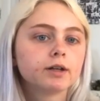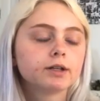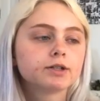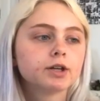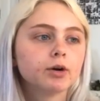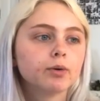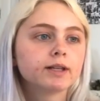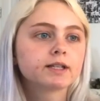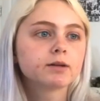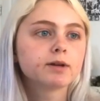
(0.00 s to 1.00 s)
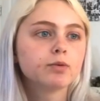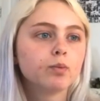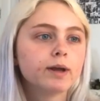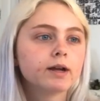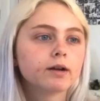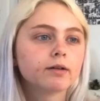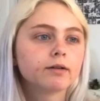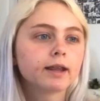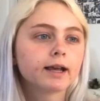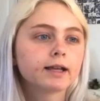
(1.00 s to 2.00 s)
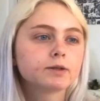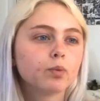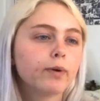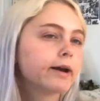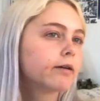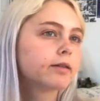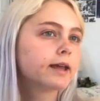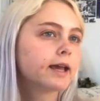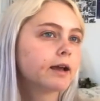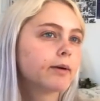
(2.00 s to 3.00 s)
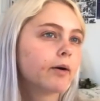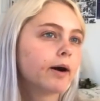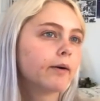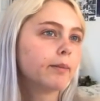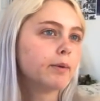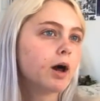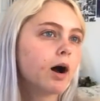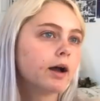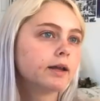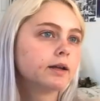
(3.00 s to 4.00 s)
So it's gonna be weird. Like it's weird thinking about how I'm not